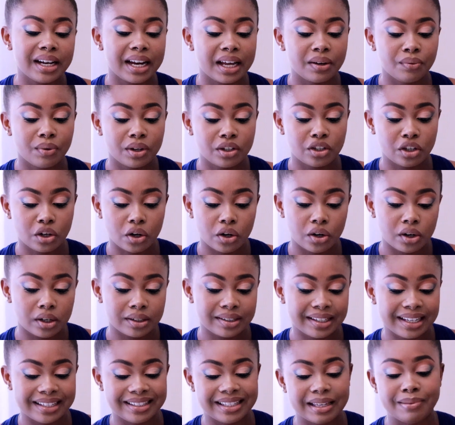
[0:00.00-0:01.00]
Language
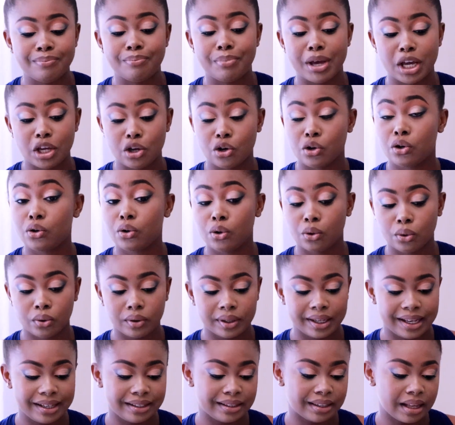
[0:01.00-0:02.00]
Course. It's in Beyoğlu,
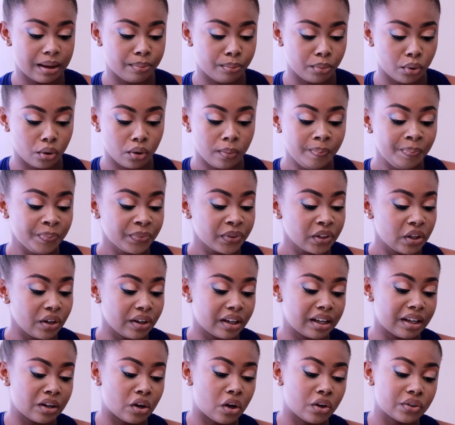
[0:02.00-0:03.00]
Istanbul. You
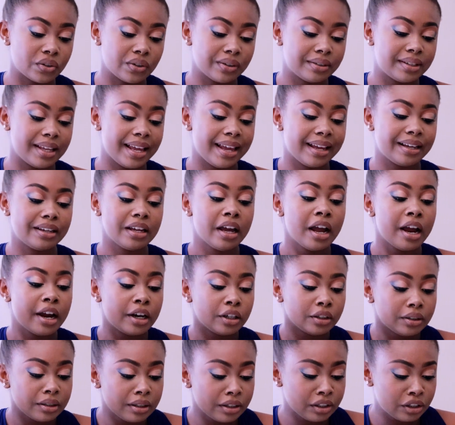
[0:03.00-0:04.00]
can also
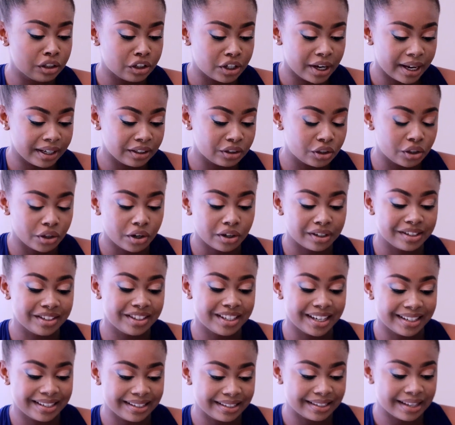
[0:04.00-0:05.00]
check
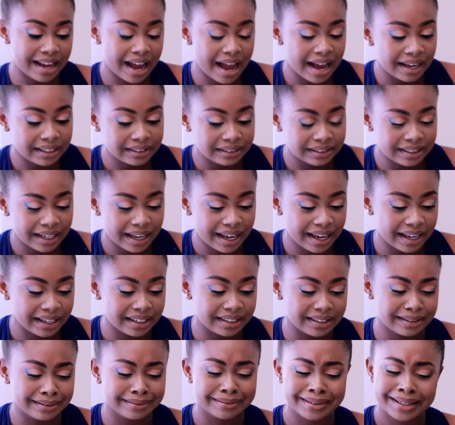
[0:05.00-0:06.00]
Turkestan
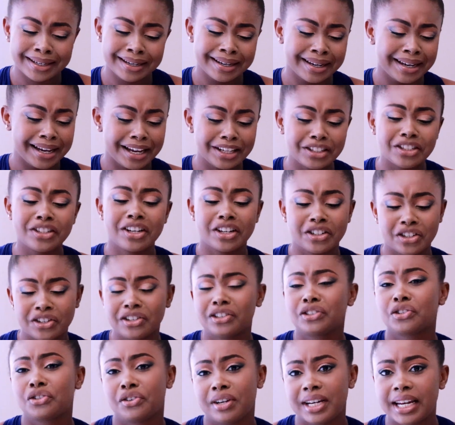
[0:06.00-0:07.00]
and
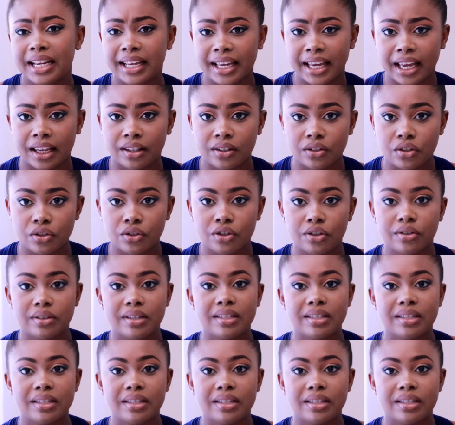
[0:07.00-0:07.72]
International Training Institute.